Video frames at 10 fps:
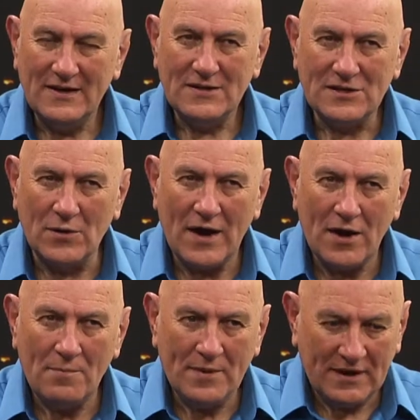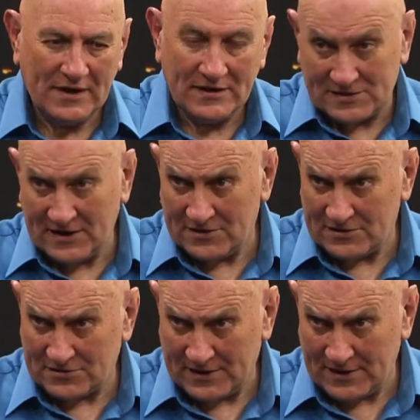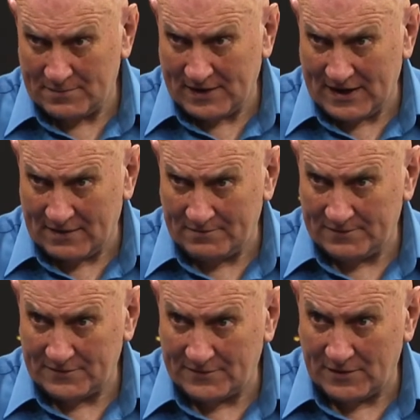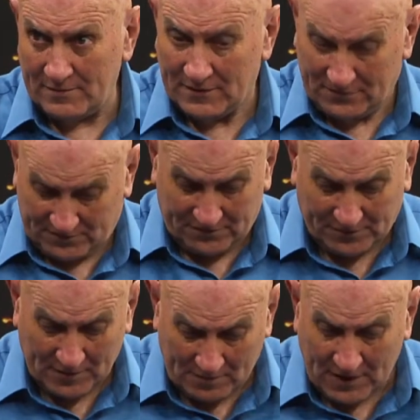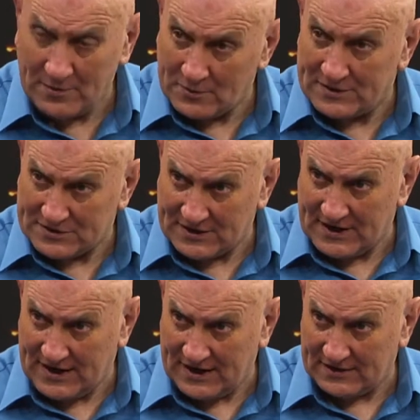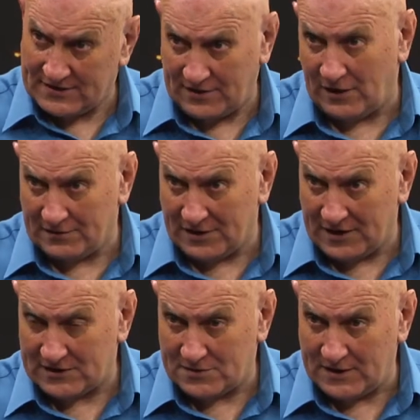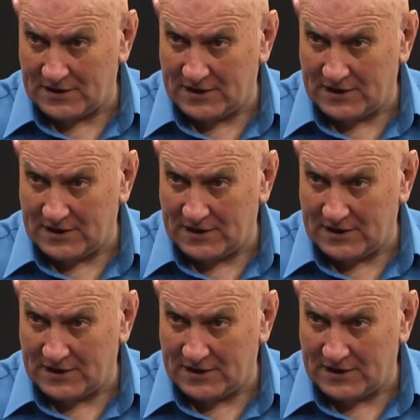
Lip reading: So how big is the industry going to become from the moment we're sitting here to over the next 20